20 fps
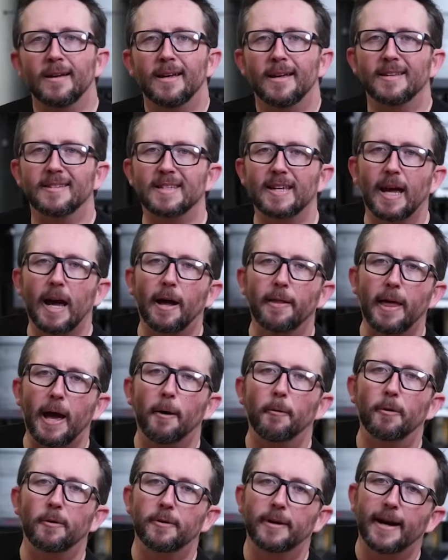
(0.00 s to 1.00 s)
and see how
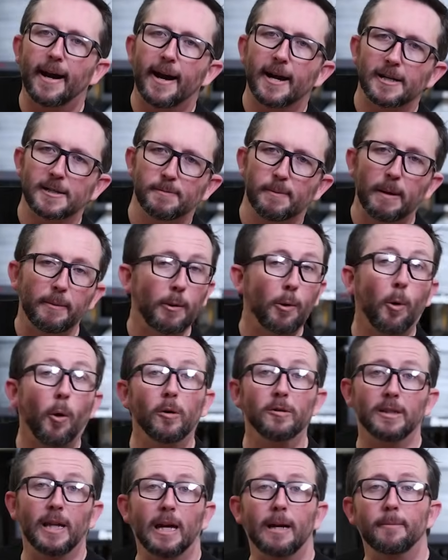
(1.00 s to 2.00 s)
that one reacts. Maybe it
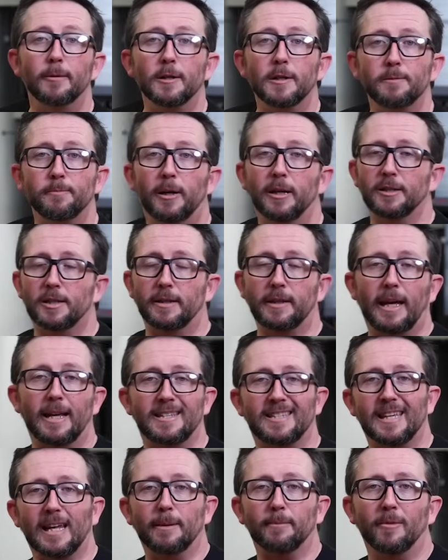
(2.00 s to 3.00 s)
won't labor as much on that
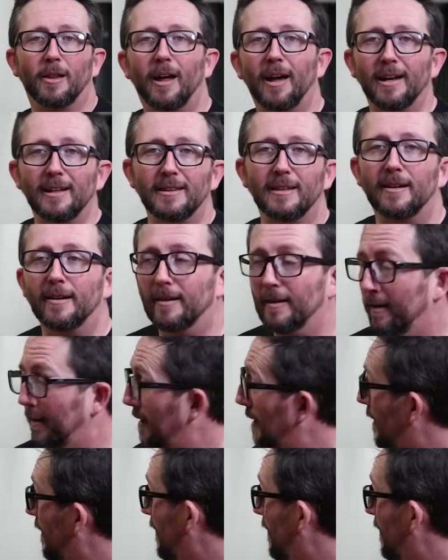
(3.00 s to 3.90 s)
same line there.